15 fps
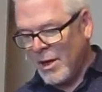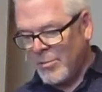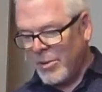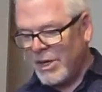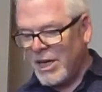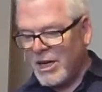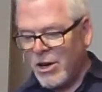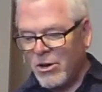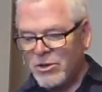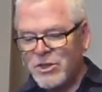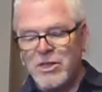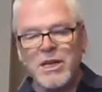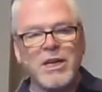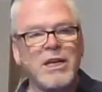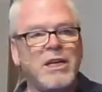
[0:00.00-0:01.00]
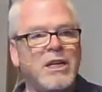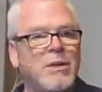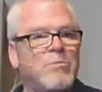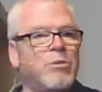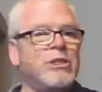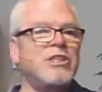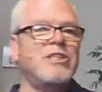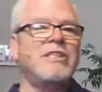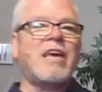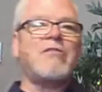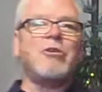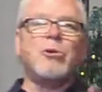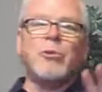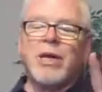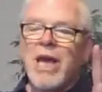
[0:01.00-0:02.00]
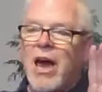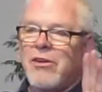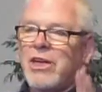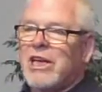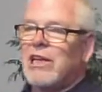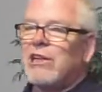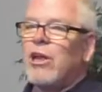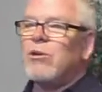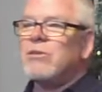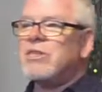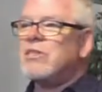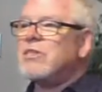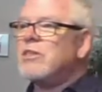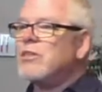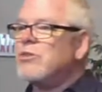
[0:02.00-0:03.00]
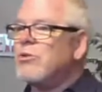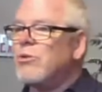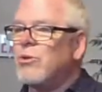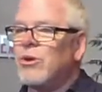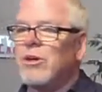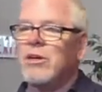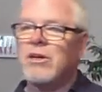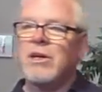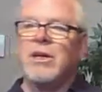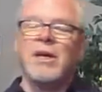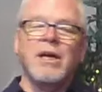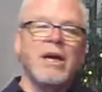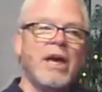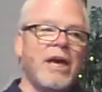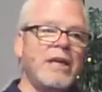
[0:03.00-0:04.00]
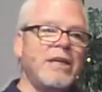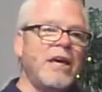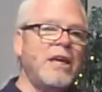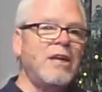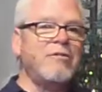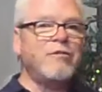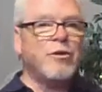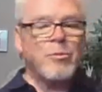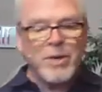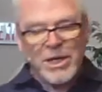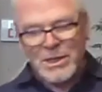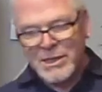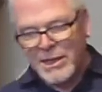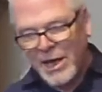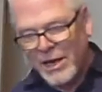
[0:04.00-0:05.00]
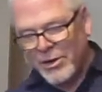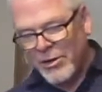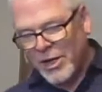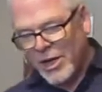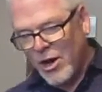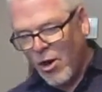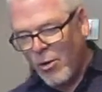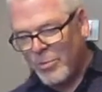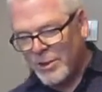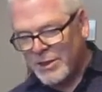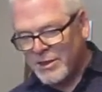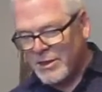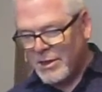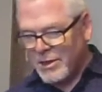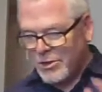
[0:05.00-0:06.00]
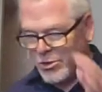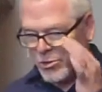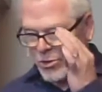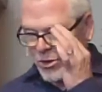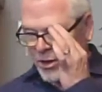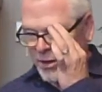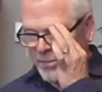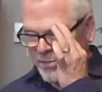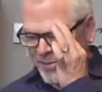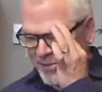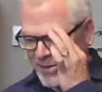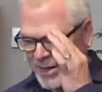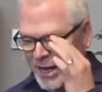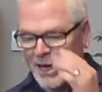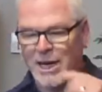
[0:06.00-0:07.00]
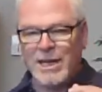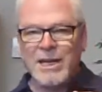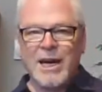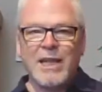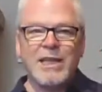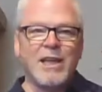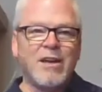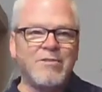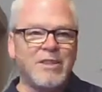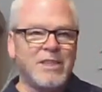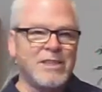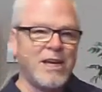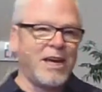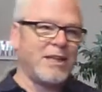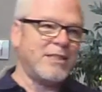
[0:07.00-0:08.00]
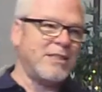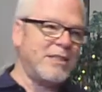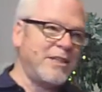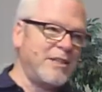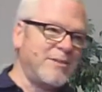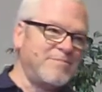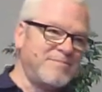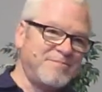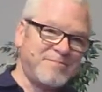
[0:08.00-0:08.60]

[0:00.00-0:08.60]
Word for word: But he goes in and he pushes everyone out, he closes the door, and, and a few minutes later he opens the door. And I, I love the text here.